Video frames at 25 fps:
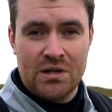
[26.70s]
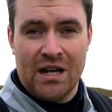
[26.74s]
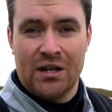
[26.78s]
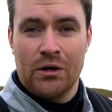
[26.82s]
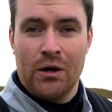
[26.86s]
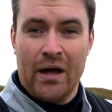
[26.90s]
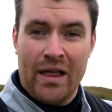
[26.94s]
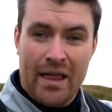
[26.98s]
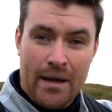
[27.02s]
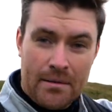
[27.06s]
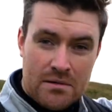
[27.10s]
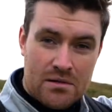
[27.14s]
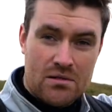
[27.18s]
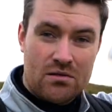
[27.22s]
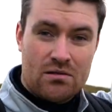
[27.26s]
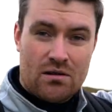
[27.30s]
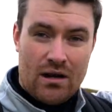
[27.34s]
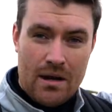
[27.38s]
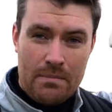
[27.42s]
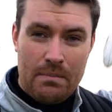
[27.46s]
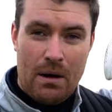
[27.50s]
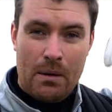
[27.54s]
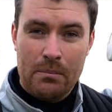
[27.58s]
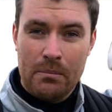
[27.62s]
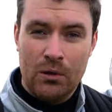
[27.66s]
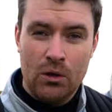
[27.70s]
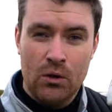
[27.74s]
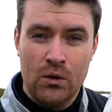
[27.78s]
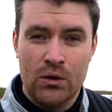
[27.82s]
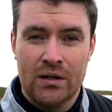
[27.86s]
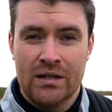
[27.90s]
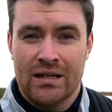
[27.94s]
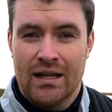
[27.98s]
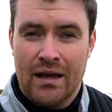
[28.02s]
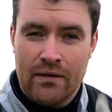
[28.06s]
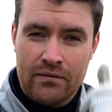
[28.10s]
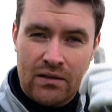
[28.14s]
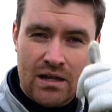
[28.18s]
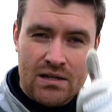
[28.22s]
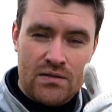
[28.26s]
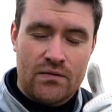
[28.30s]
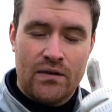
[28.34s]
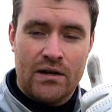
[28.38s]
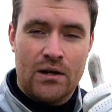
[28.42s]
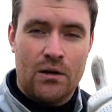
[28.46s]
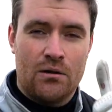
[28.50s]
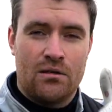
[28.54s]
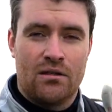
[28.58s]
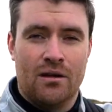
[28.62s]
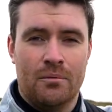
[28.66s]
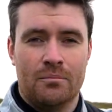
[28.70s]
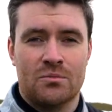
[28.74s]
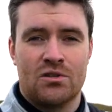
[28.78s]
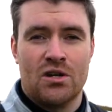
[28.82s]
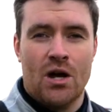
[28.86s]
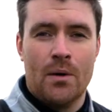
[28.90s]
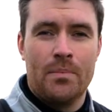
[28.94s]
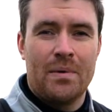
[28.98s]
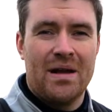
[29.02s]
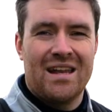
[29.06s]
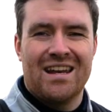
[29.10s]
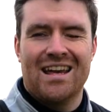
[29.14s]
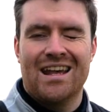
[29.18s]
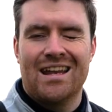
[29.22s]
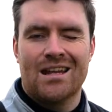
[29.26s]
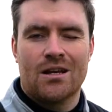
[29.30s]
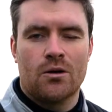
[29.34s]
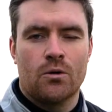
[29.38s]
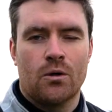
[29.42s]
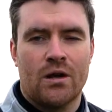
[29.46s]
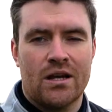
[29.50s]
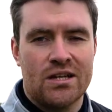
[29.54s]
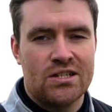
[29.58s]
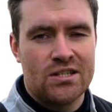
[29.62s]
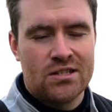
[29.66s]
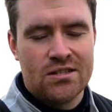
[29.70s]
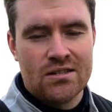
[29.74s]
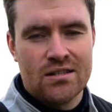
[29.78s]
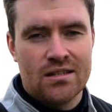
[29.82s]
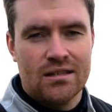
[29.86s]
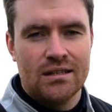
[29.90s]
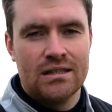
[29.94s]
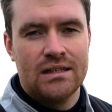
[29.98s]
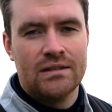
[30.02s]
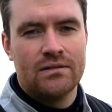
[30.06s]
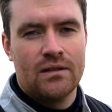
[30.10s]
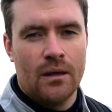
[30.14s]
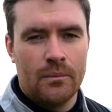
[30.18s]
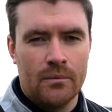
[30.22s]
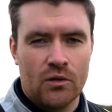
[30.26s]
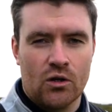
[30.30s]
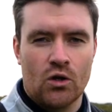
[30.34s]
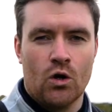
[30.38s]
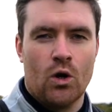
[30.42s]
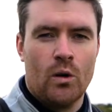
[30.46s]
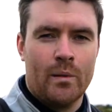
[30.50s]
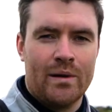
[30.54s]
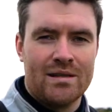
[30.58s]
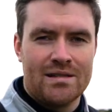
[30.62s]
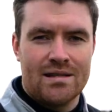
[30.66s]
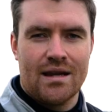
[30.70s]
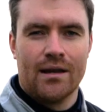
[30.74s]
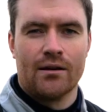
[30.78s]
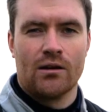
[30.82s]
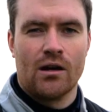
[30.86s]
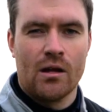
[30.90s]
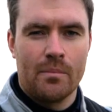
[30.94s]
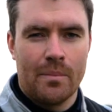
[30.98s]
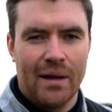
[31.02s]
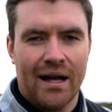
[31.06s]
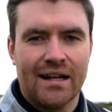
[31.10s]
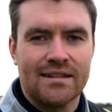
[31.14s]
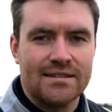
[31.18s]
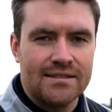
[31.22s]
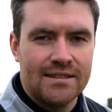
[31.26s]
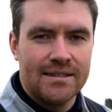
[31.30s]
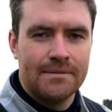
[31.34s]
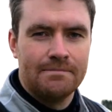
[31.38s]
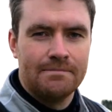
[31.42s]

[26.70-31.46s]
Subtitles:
channel, hit that subscribe button below, give this video a thumbs up, and any questions leave them in the comments and I'll get back to